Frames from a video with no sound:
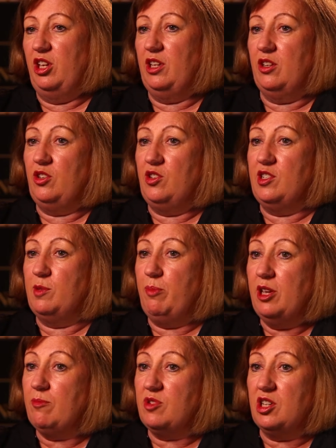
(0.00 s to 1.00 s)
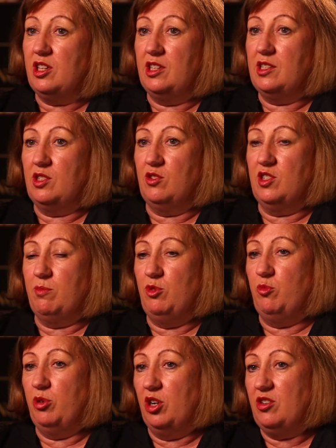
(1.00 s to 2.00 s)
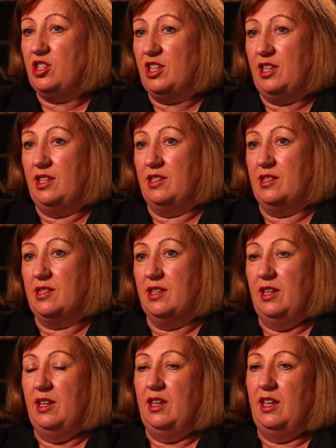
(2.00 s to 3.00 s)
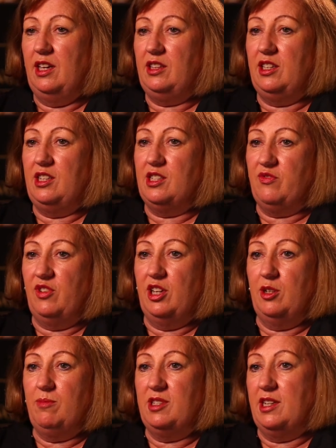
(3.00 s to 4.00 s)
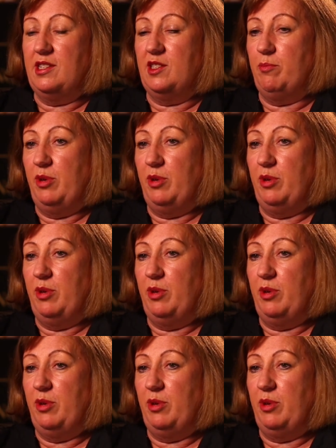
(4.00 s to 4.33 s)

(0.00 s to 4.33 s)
we can use peptides or small proteins in these venoms as the